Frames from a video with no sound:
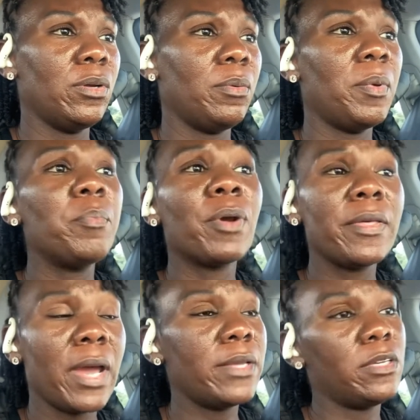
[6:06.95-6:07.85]
my
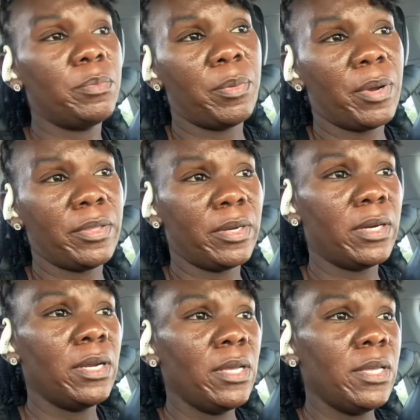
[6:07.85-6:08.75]
brother, I told my
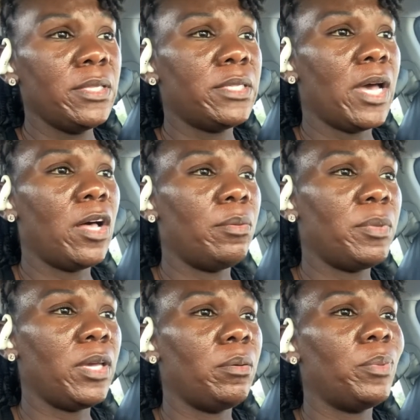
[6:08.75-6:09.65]
brother to help
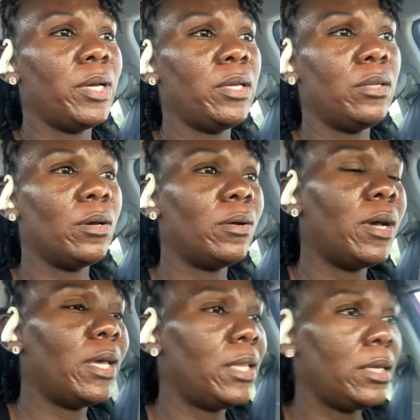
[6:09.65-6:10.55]
me, but you know,
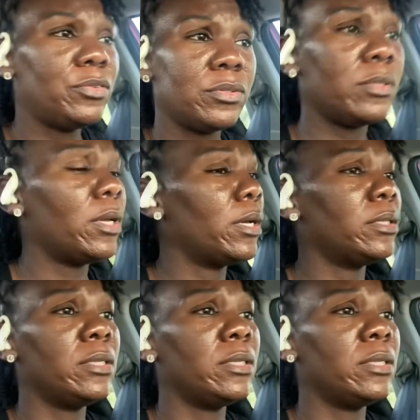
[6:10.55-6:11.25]
I look,